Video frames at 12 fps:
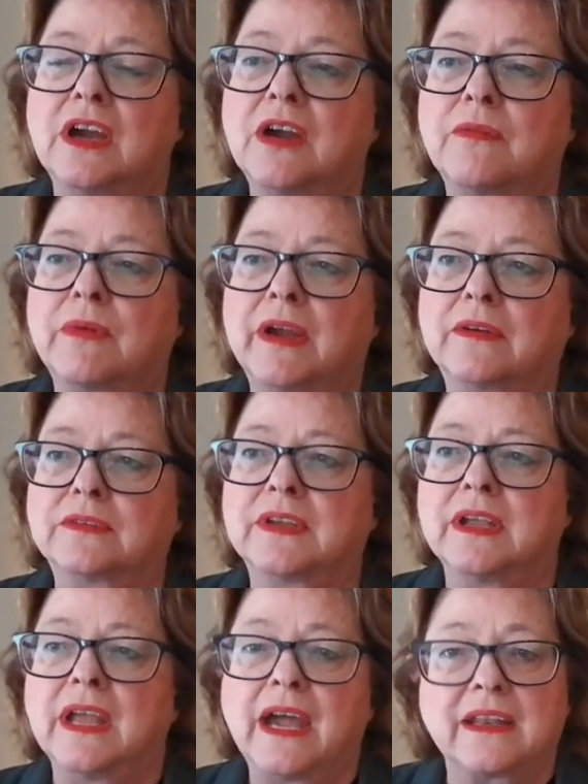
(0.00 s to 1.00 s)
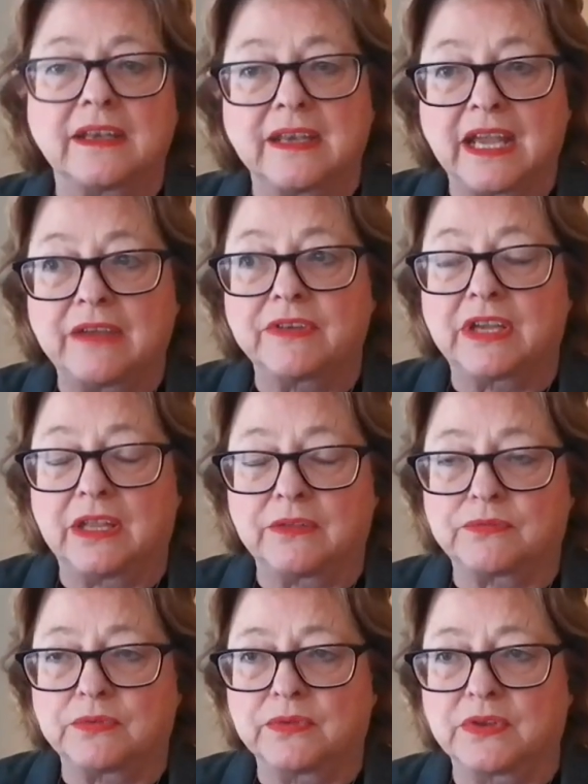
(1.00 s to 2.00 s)
around how to navigate
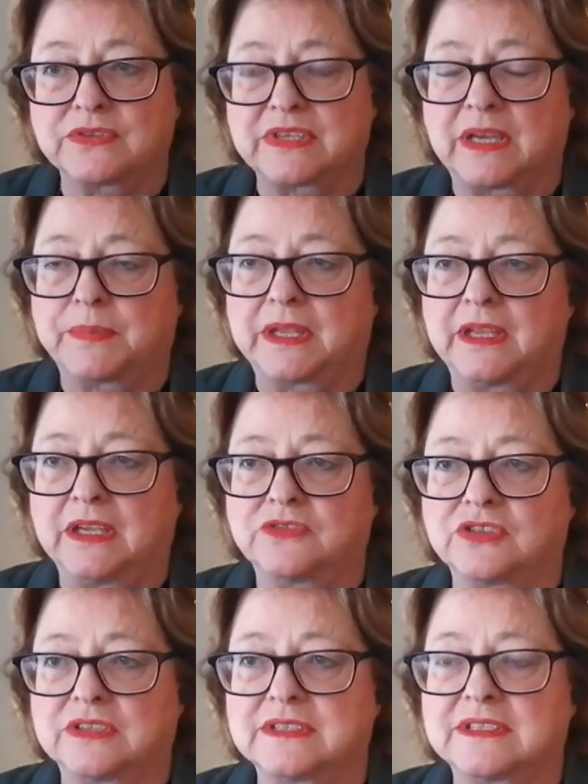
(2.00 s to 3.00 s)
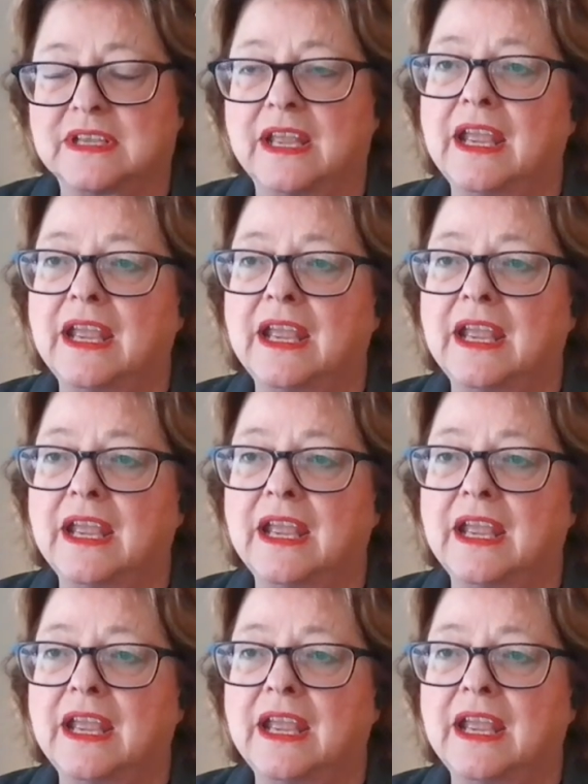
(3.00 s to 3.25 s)
through those applications.